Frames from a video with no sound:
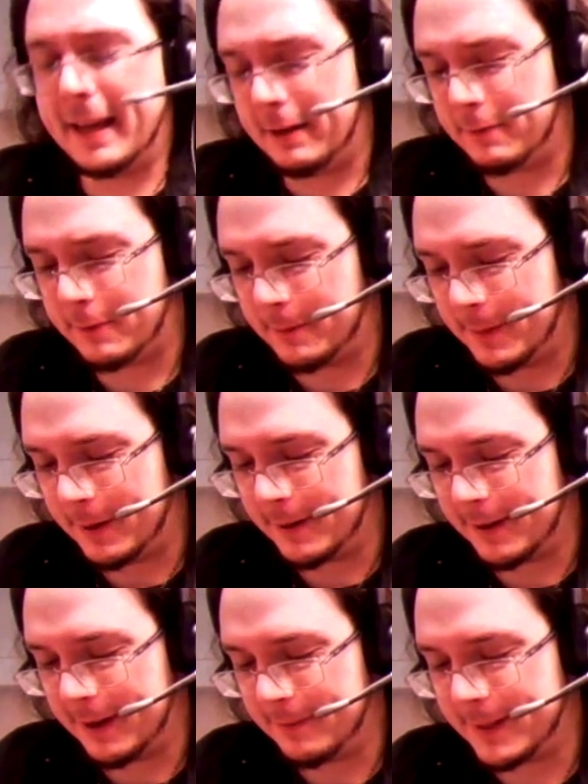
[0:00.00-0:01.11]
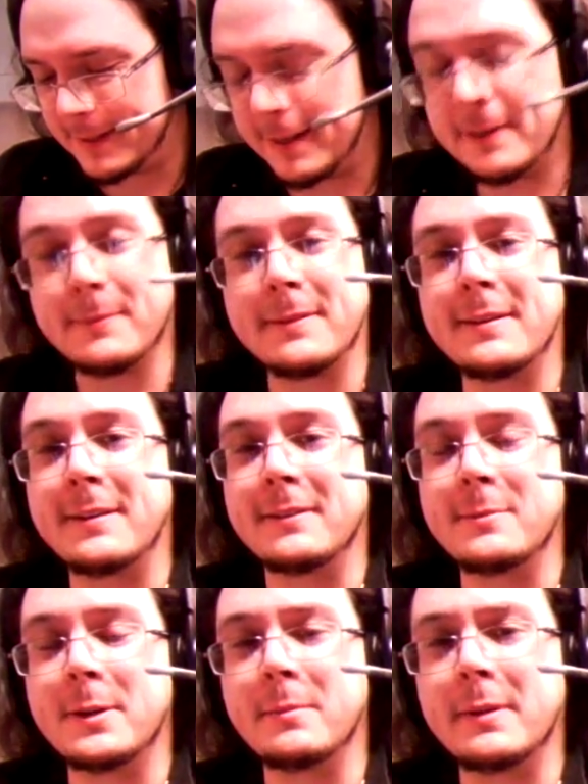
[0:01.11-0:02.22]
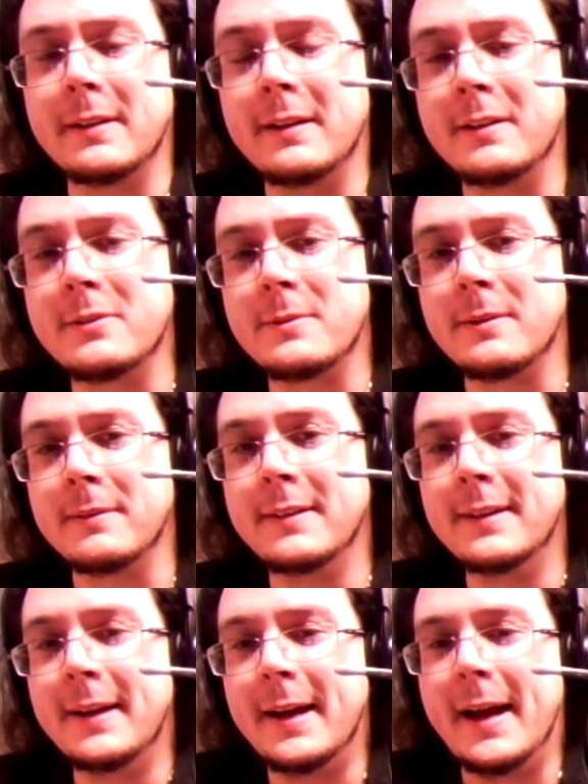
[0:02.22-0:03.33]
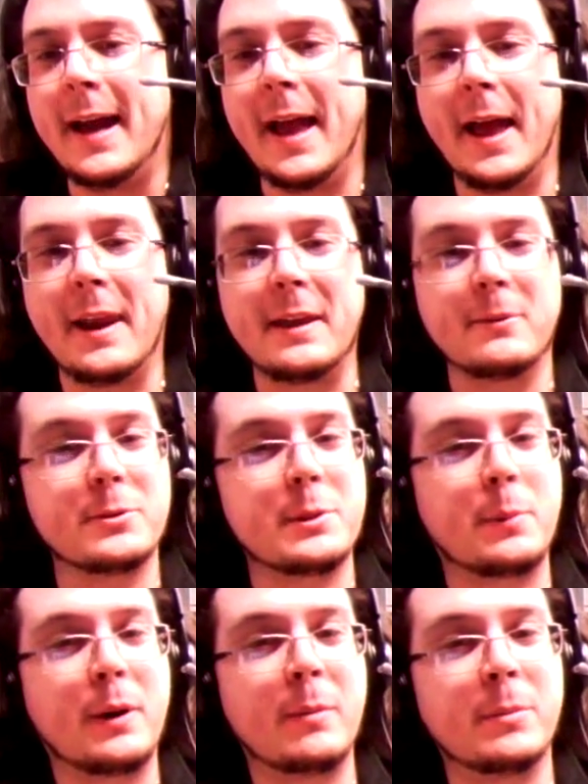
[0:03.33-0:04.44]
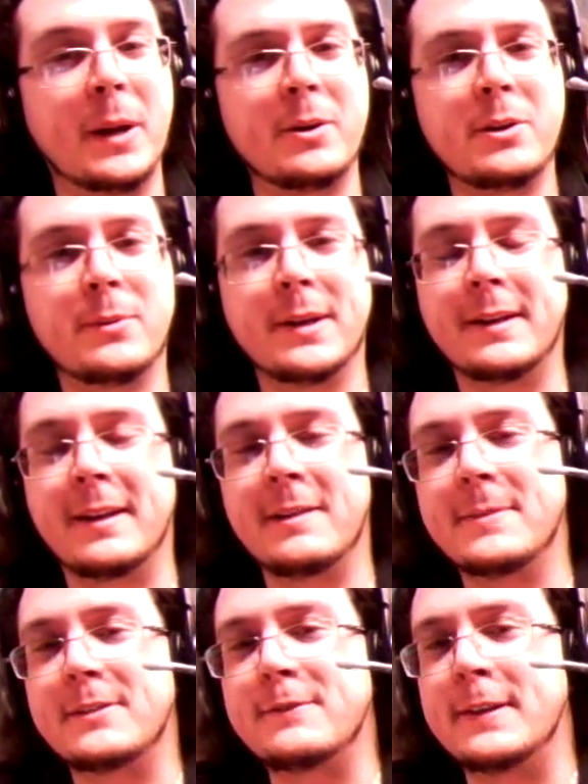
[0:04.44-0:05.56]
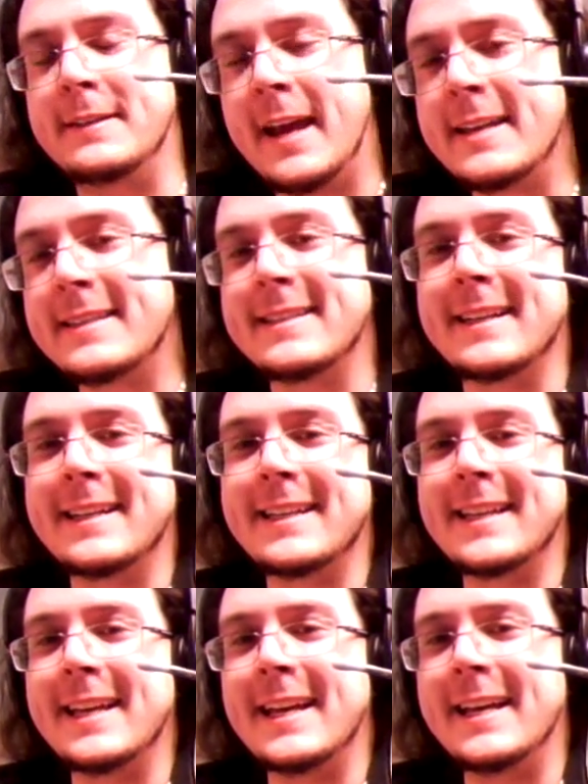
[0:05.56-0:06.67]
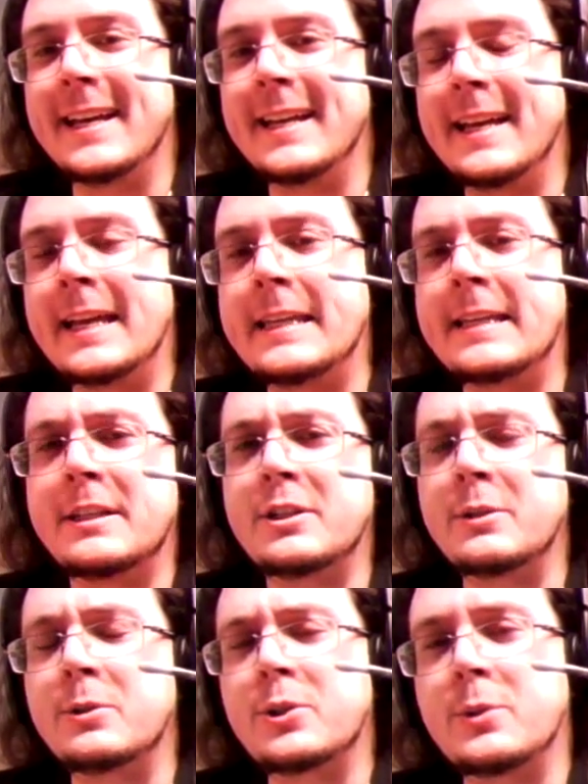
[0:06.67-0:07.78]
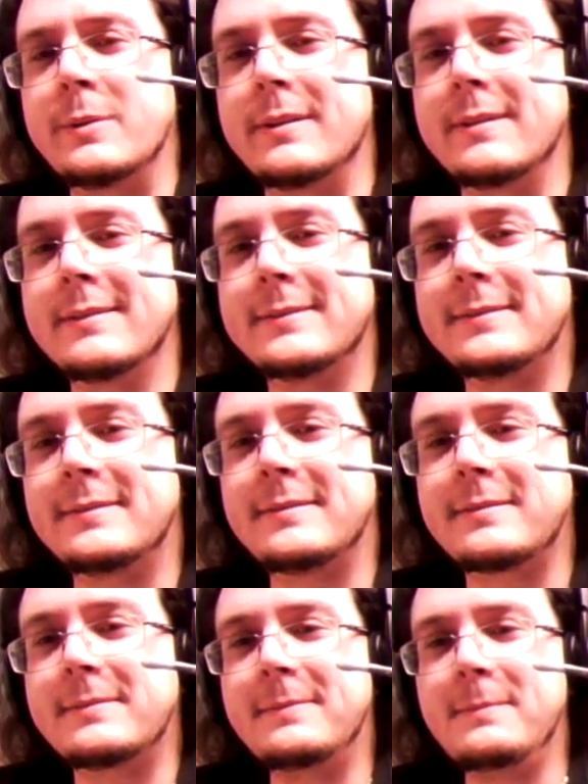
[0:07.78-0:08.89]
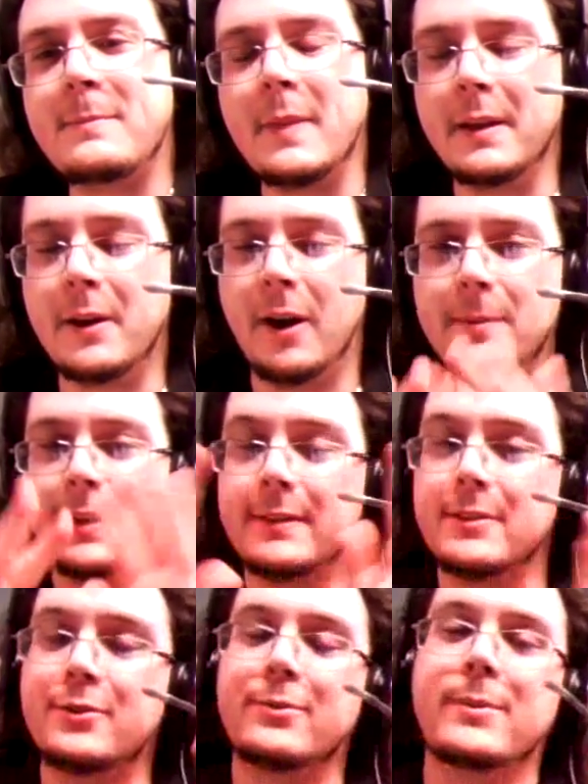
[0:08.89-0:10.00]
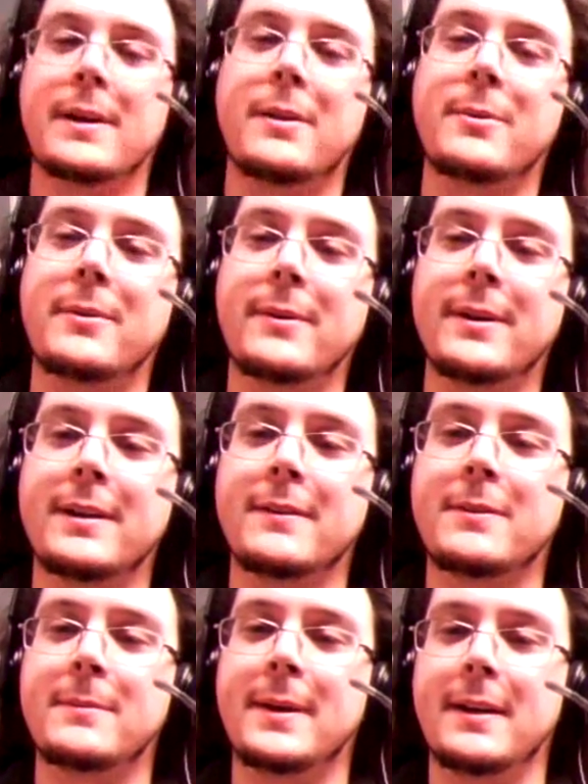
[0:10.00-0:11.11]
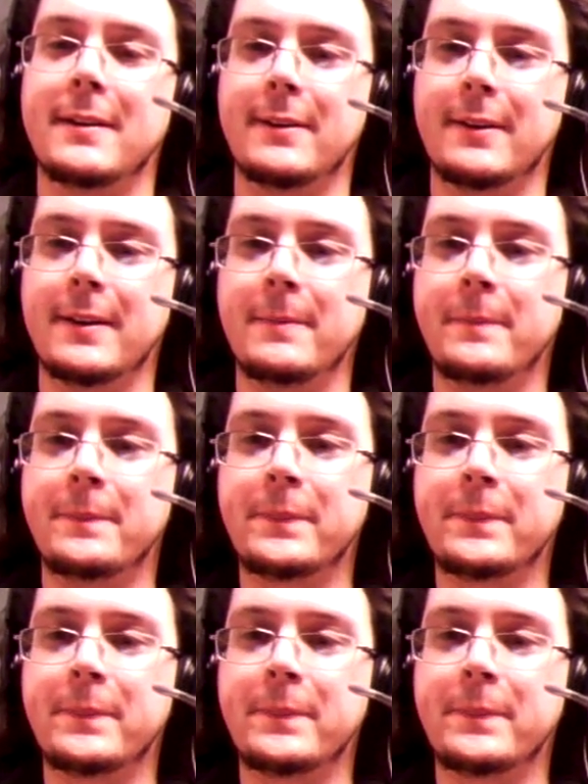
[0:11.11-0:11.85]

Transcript: And for a modern game, that's kind of pathetic, to be completely honest with you. And that was the problem. How do you rate a game that's fantastic, and yet is so short? Now, I'm going to get this out of the way right off the bat here, okay?